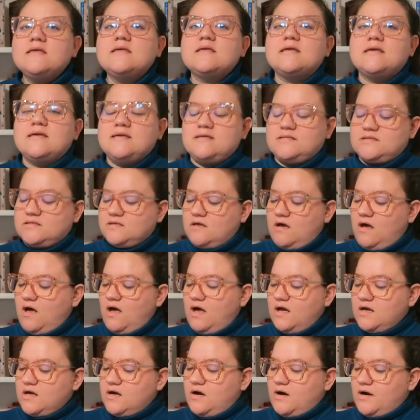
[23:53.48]
is
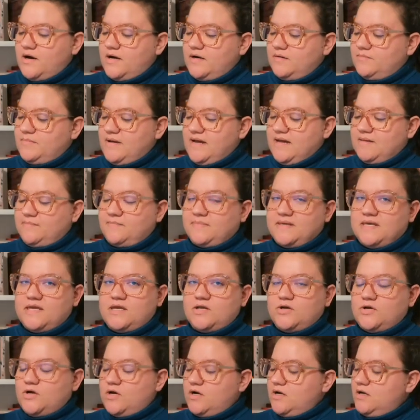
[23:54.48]
Cogheart by
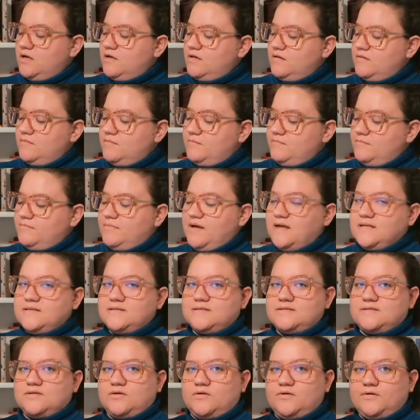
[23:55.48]
Peter
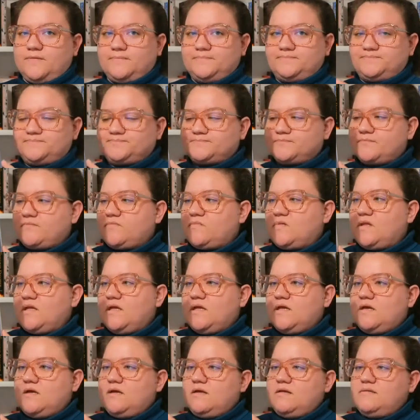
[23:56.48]
Bunzel.
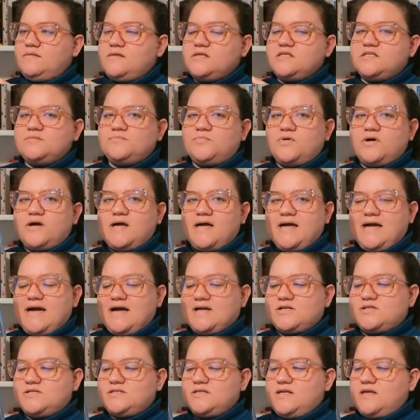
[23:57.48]
This book I
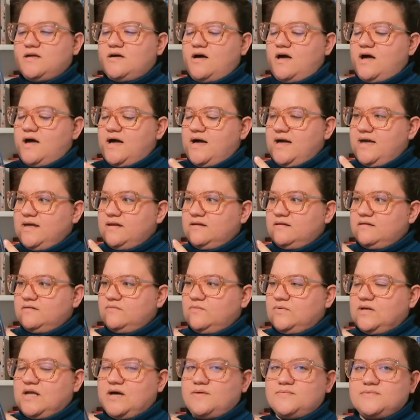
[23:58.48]
actually got
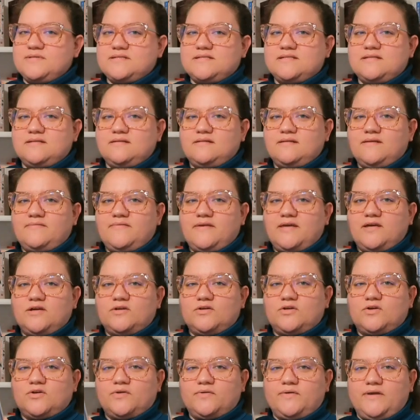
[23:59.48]
when I was living
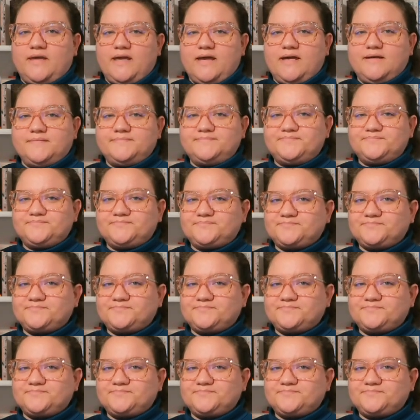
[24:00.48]
in Korea,